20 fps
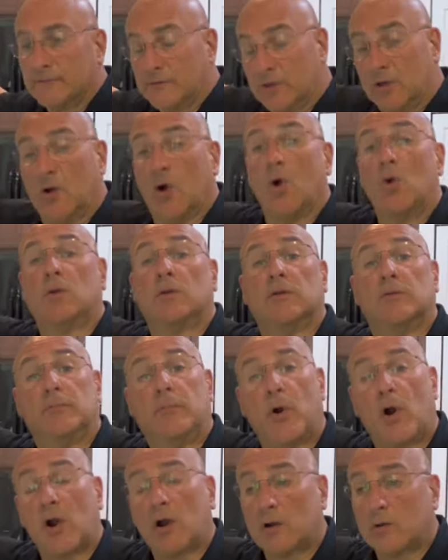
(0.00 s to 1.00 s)
your Oakland
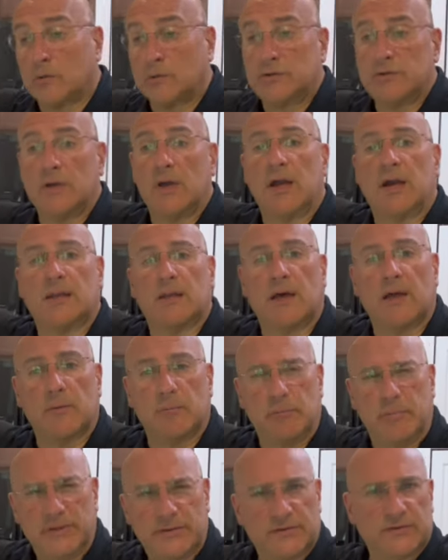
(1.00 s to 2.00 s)
Park, but you've got a lot
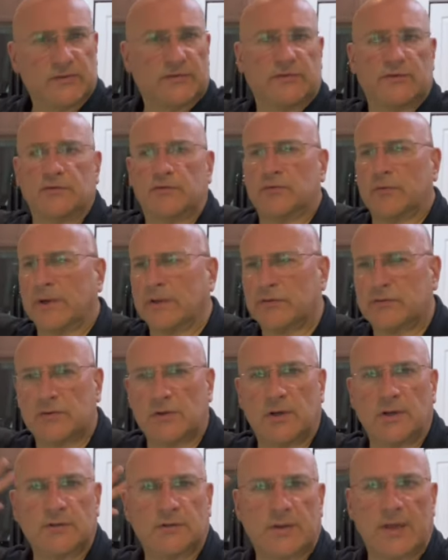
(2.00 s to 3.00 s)
of businesses,
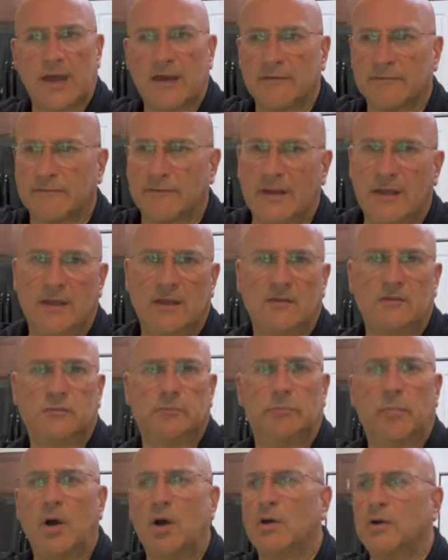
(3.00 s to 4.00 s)
restaurants, cafes,
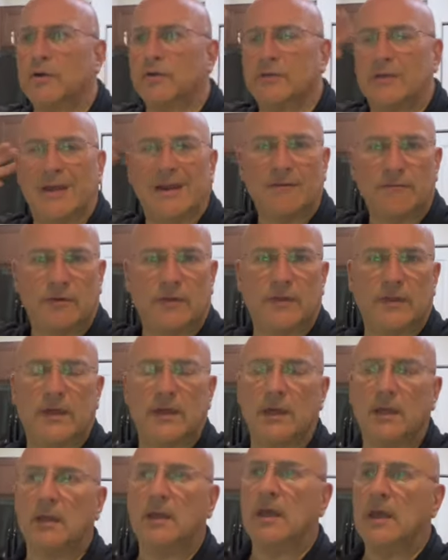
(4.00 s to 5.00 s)
bars,
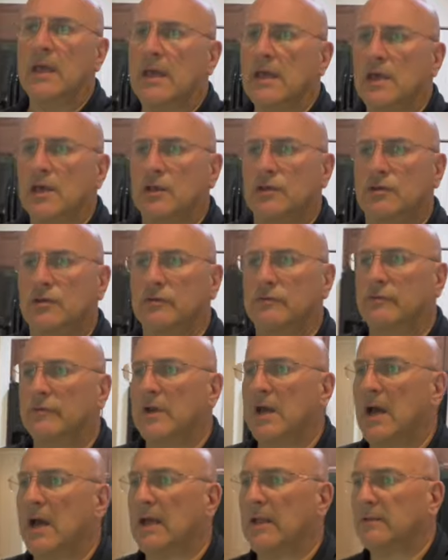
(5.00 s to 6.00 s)
everything. You've
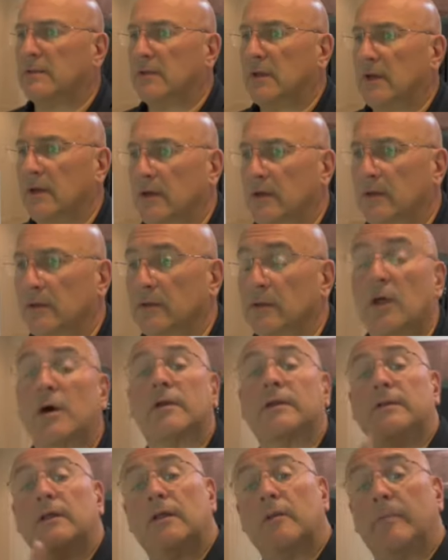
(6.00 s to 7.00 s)
got
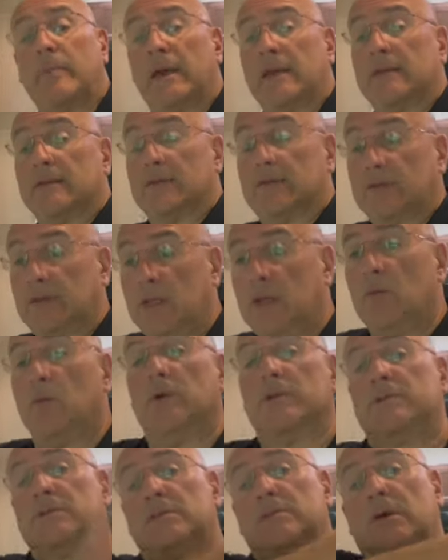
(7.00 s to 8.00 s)
Lauderdale by the Sea,
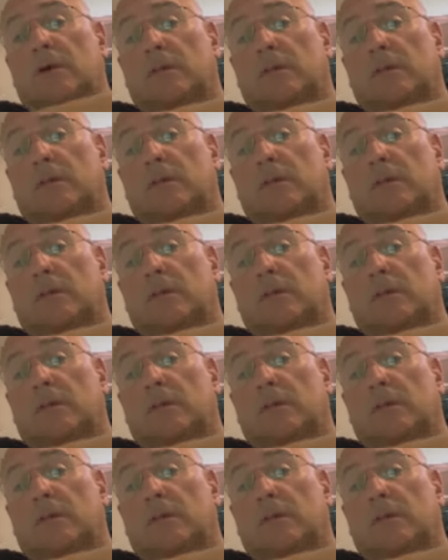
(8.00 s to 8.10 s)
which is